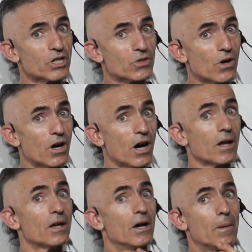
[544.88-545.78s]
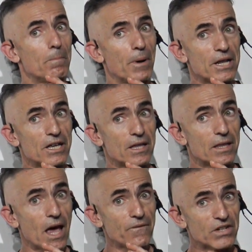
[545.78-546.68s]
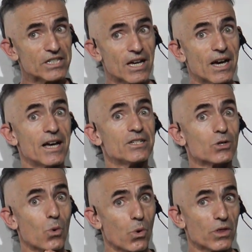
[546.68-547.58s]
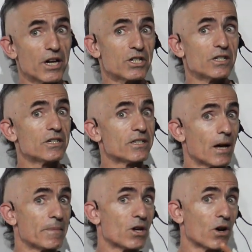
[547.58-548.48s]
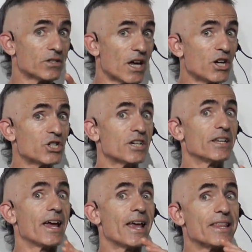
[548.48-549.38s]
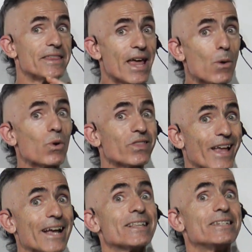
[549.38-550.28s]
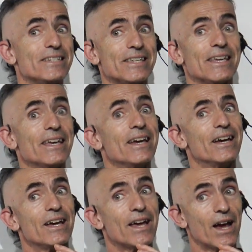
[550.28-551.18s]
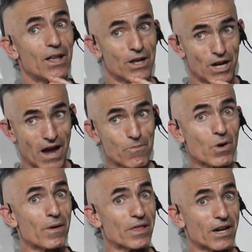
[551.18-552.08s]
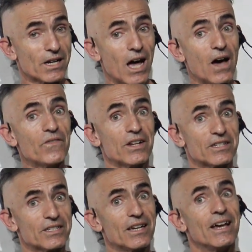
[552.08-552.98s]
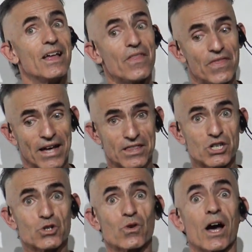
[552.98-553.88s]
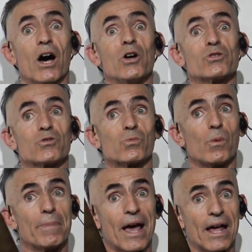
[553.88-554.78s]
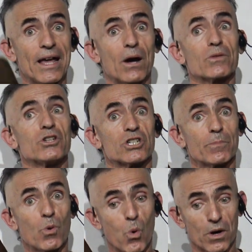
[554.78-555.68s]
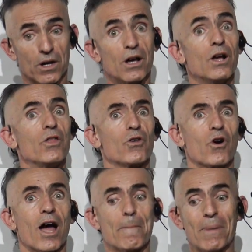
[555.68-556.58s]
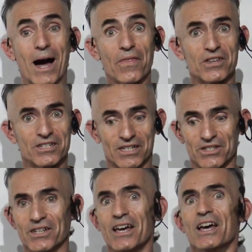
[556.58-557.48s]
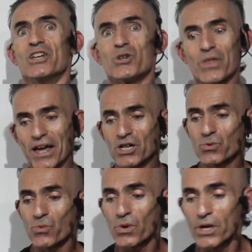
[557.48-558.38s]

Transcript: strong, but it emphasized correlation does not mean causation, and they would like to see, and they have probably a lot of confidence, that these trials will pan out to support their hypothesis. So that is really